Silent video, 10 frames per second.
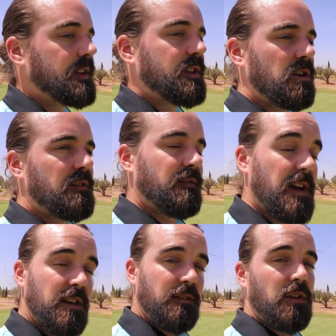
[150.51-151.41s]
Don't know if
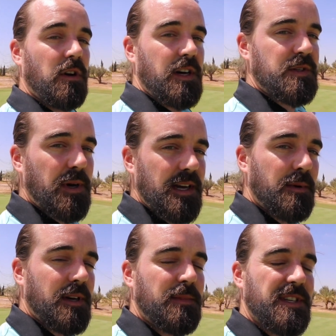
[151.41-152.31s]
any of you guys pay
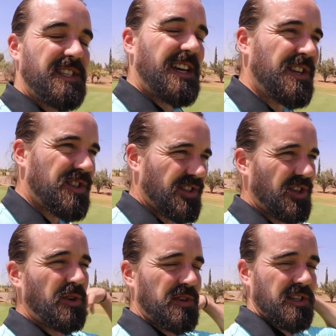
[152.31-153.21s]
much attention to
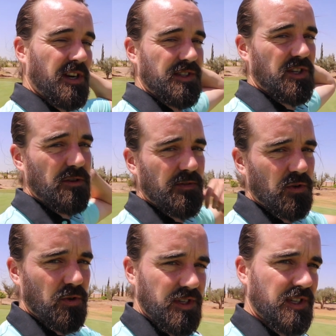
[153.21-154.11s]
who designs golf
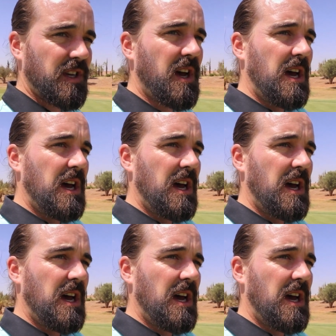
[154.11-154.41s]
courses